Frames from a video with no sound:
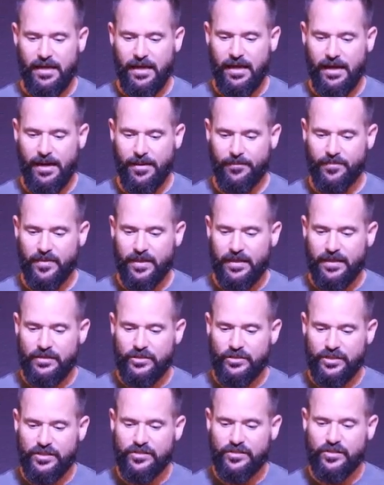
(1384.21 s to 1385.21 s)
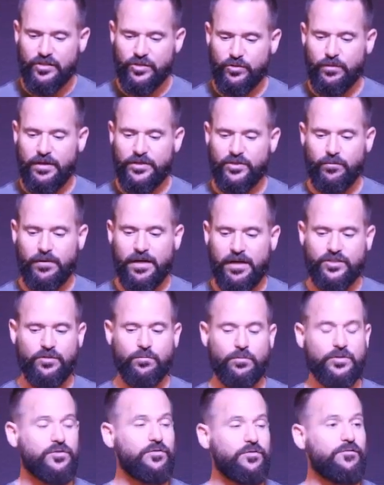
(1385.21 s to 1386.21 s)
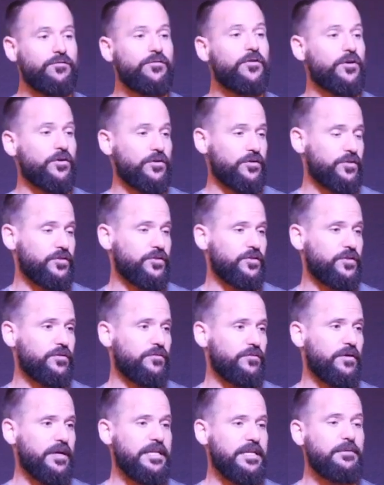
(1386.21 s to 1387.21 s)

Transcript: Um, Jesus' resurrection was the first, right?